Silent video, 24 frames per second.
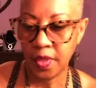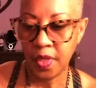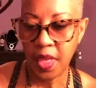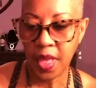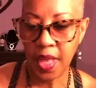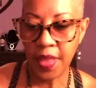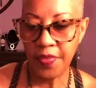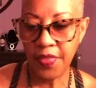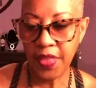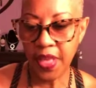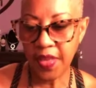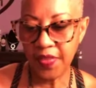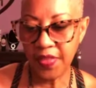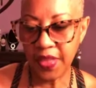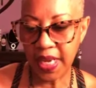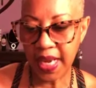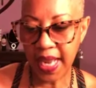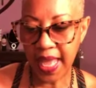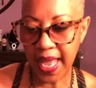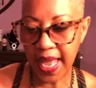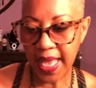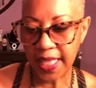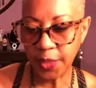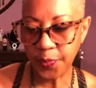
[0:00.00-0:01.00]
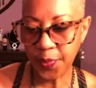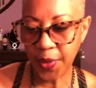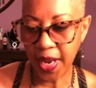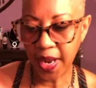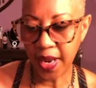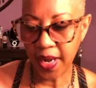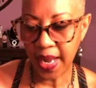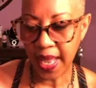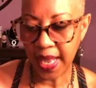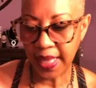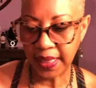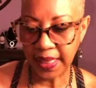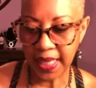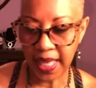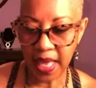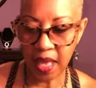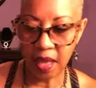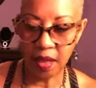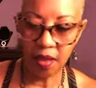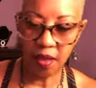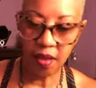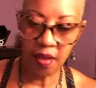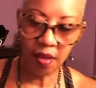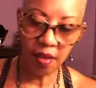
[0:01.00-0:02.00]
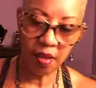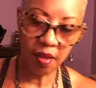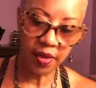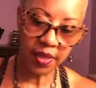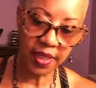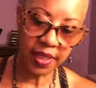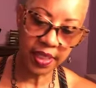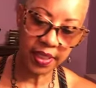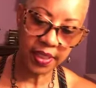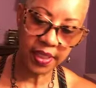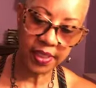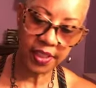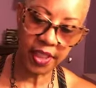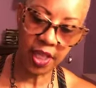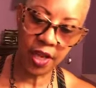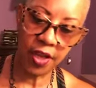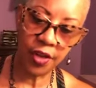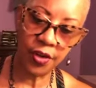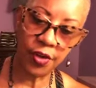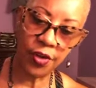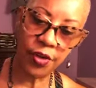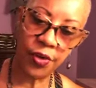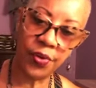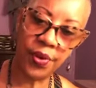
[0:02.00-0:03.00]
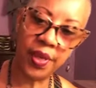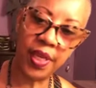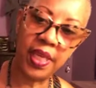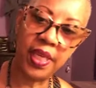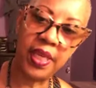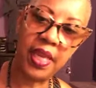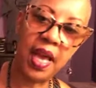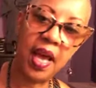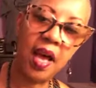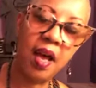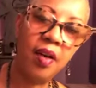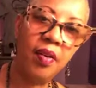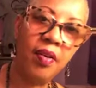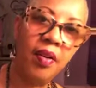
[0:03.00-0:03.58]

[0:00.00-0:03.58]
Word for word: And then the last pair like that, oh, look at this hunter green, y'all.